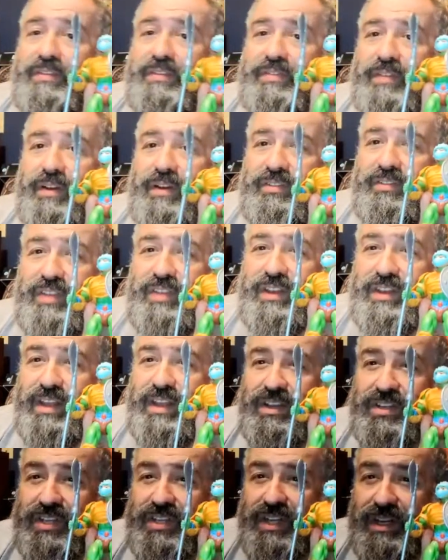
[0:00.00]
first
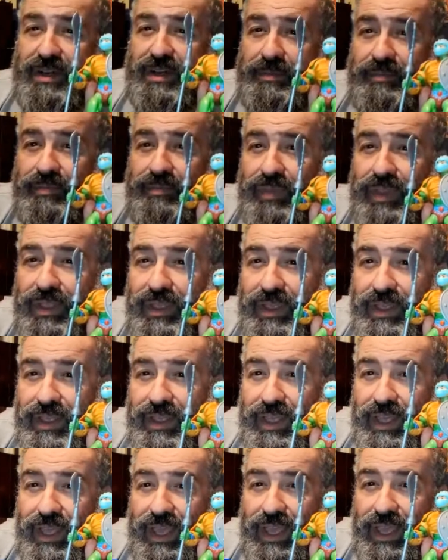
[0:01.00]
edition.
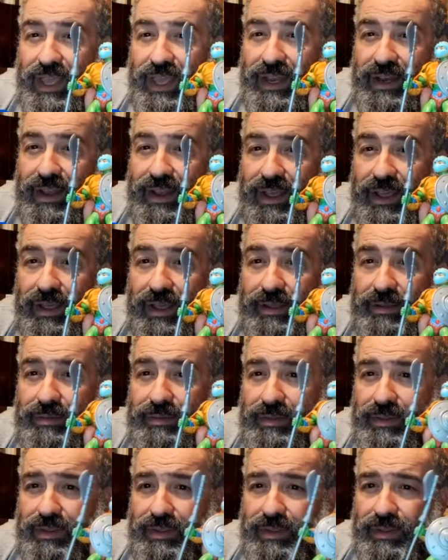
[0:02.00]
And
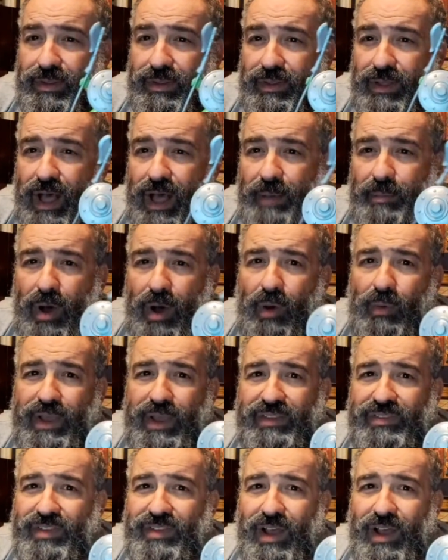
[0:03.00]
I'm
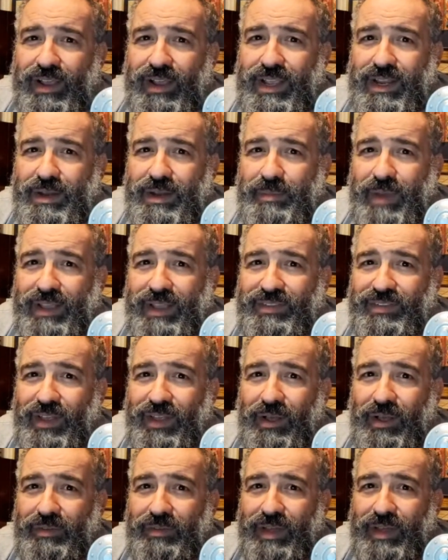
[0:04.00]
always talking to
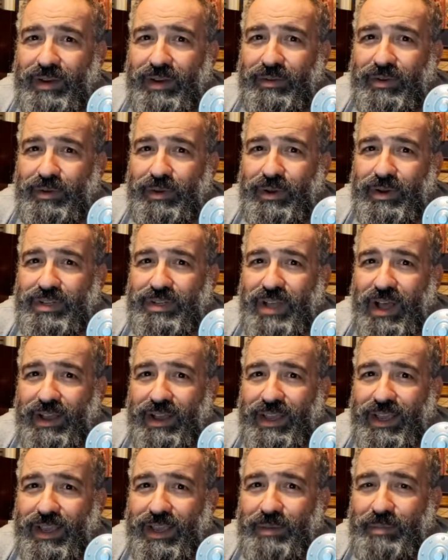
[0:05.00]
myself. I don't know what you're
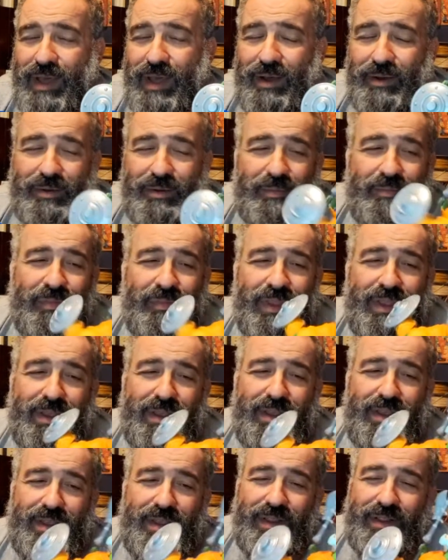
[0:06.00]
talking about.
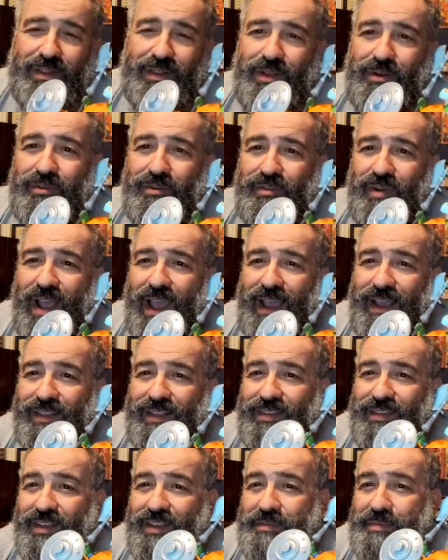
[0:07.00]
Lone Dragon
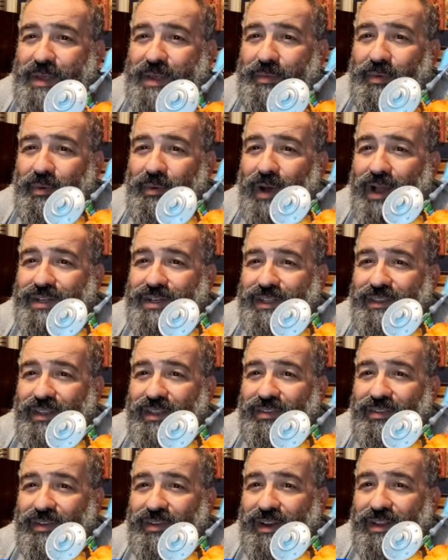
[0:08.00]
says people watching
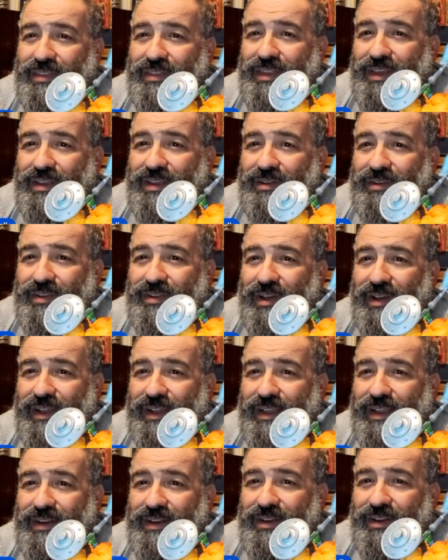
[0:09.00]
this are going to think you're
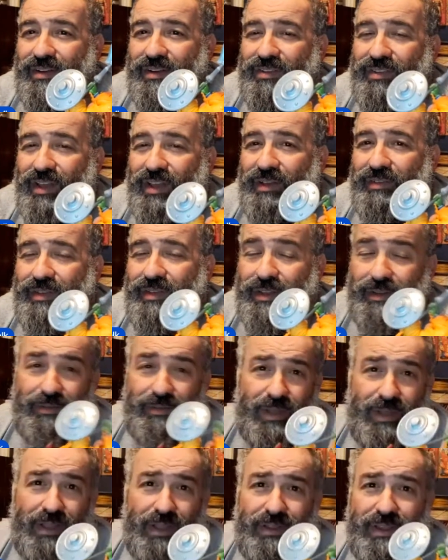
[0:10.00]
talking to yourself.
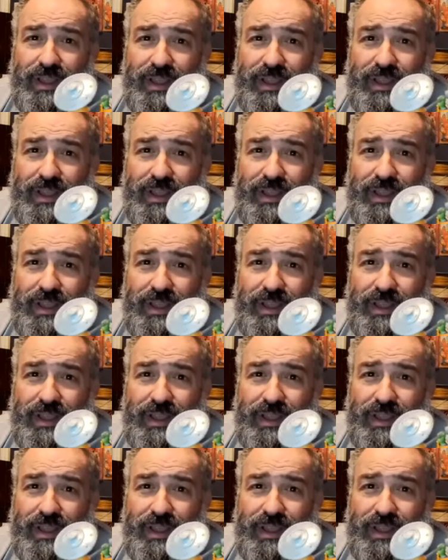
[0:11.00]
Well,